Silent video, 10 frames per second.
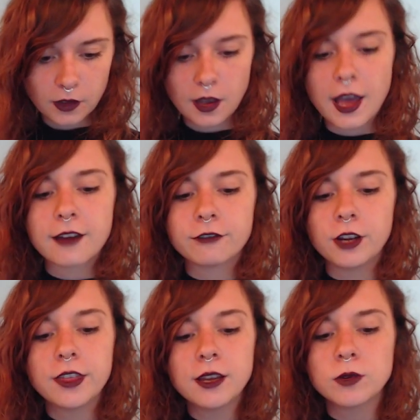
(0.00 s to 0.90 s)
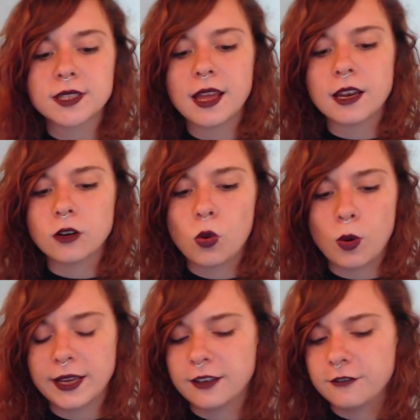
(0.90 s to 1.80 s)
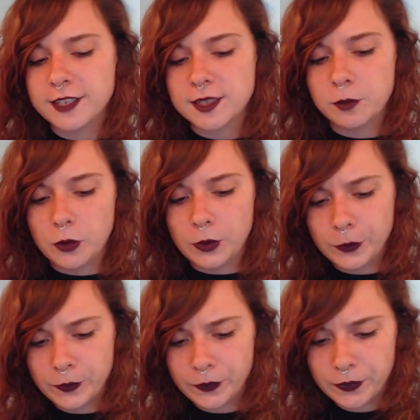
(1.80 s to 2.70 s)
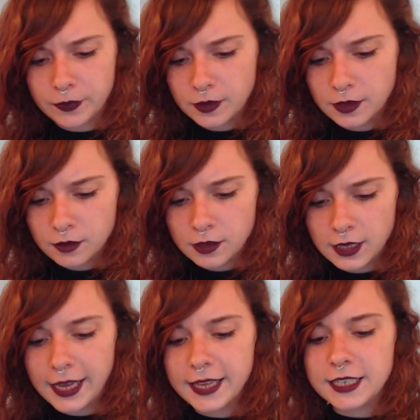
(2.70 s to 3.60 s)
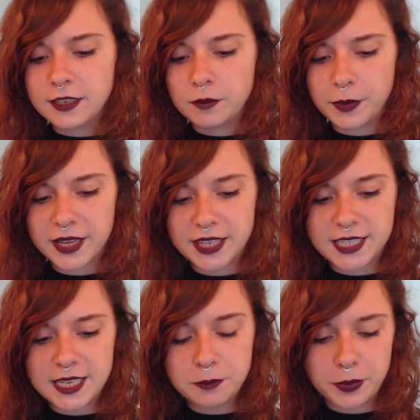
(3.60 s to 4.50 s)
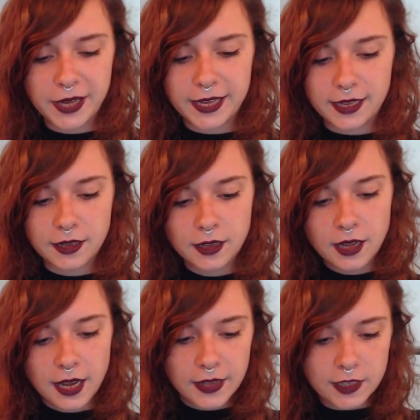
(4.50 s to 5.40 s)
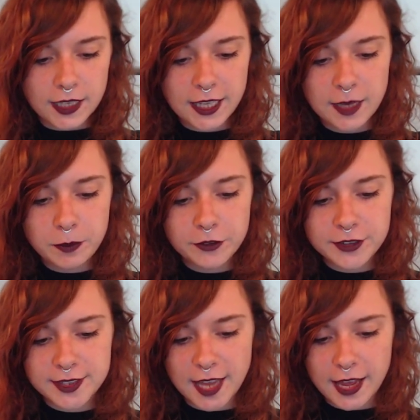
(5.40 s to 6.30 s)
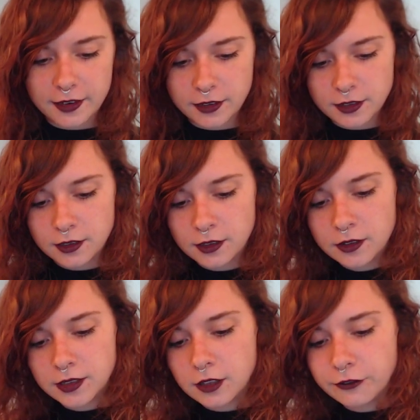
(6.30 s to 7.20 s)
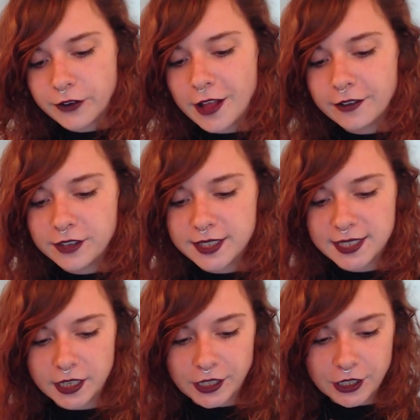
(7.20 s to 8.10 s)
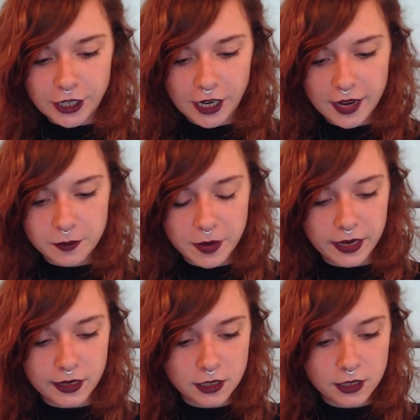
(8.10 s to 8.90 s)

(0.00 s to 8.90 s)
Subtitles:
Everything was then quite invisible, hidden by the deep pit and the heap of sand that the fall of the cylinder had made.